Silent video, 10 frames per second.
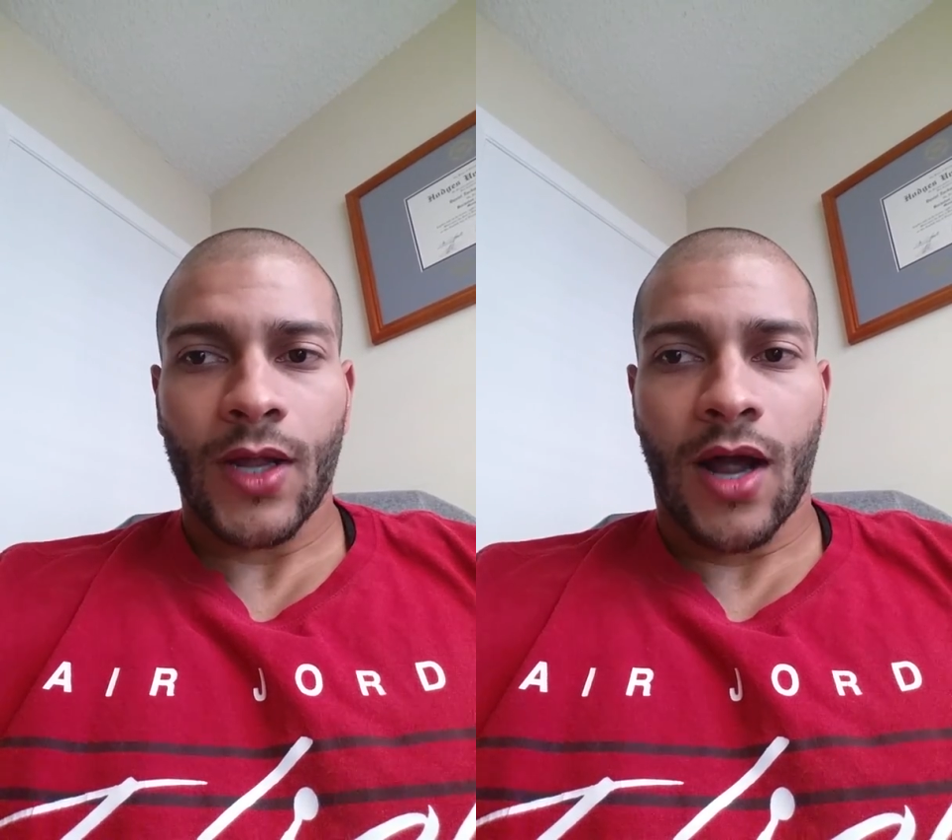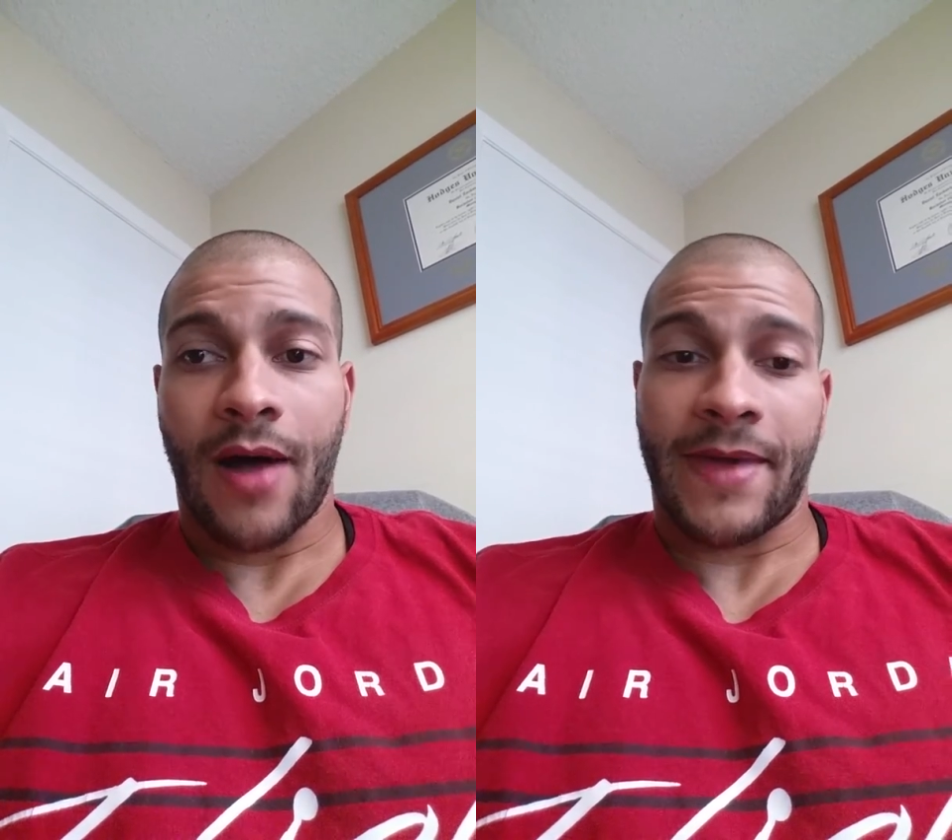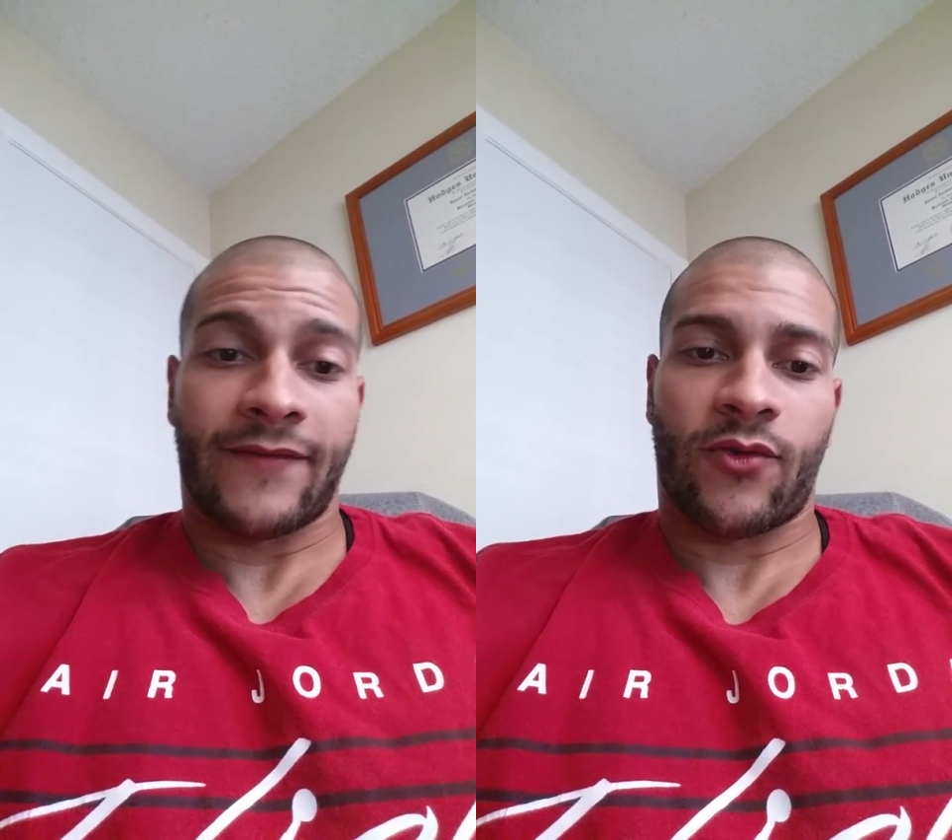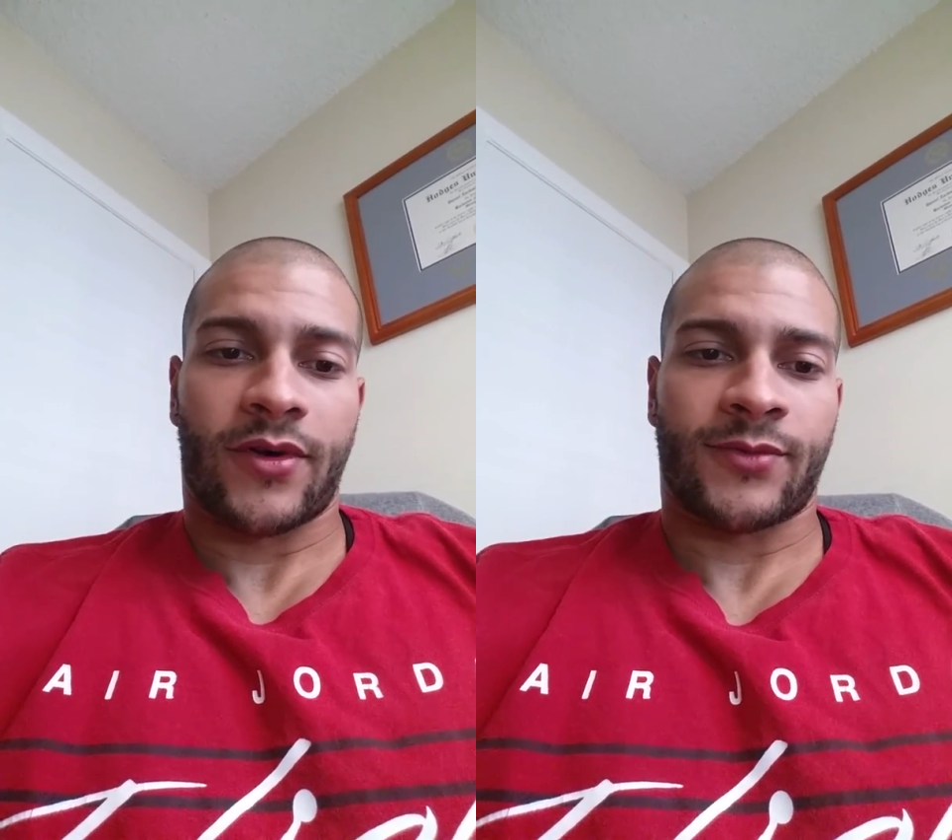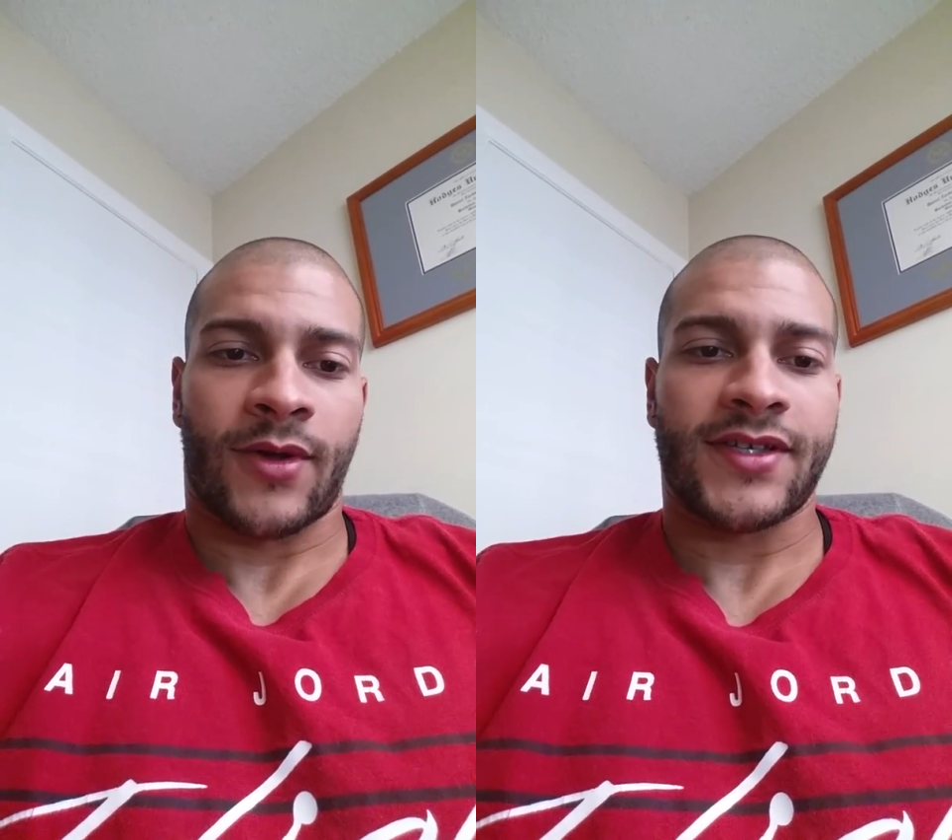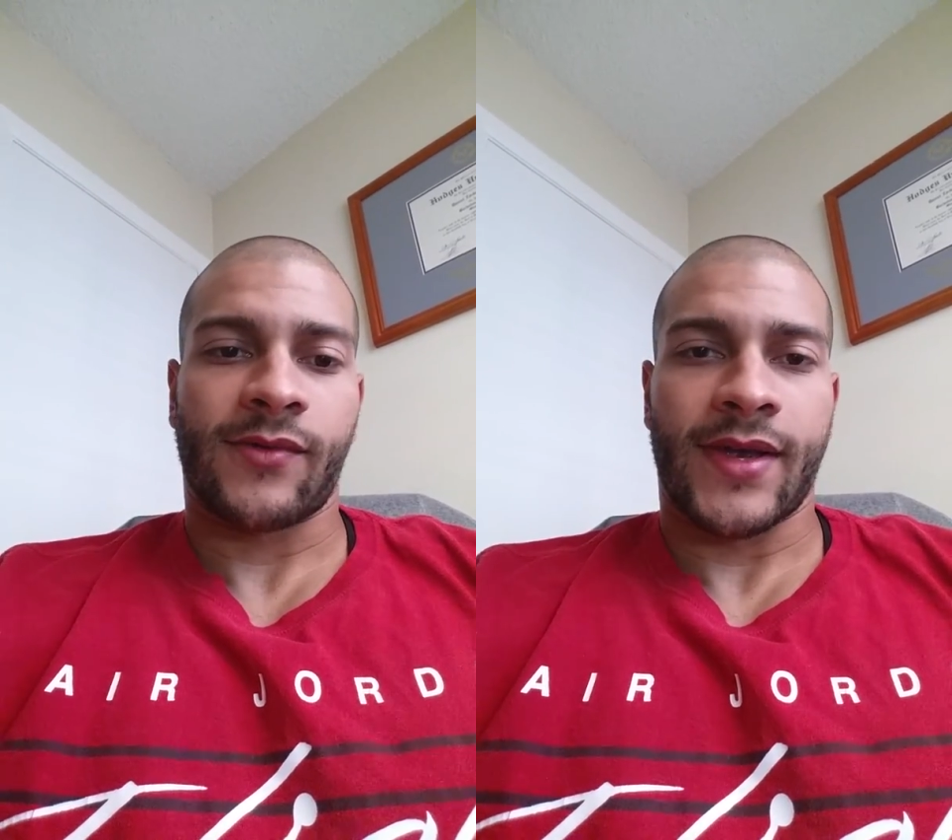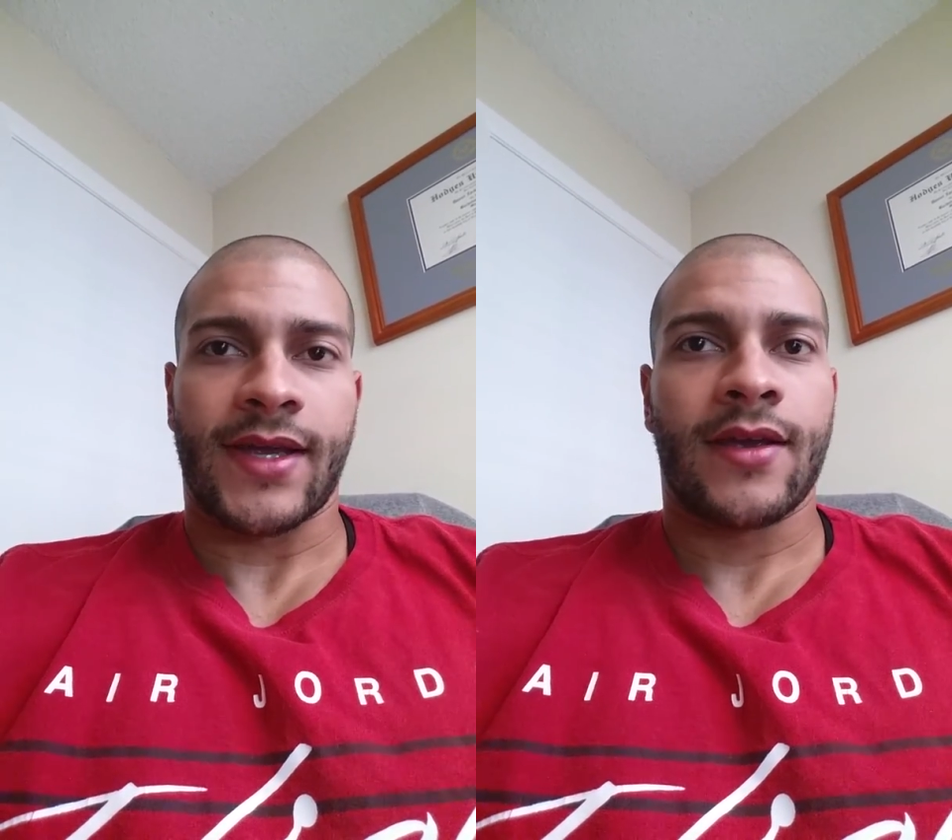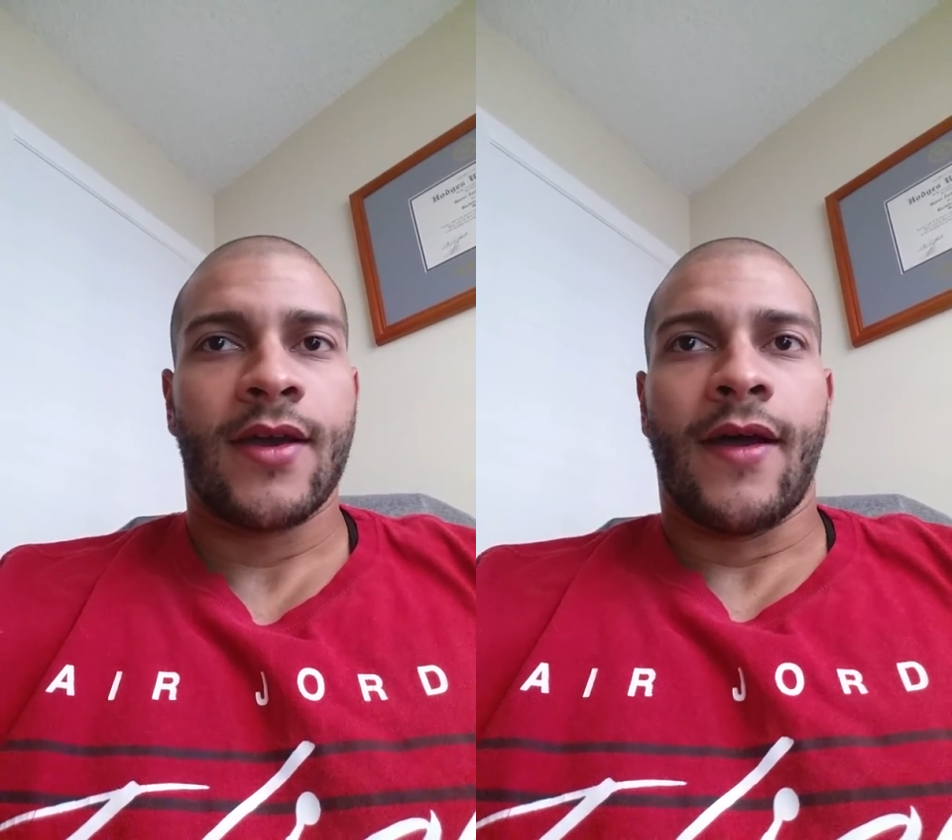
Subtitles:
and of course once a week,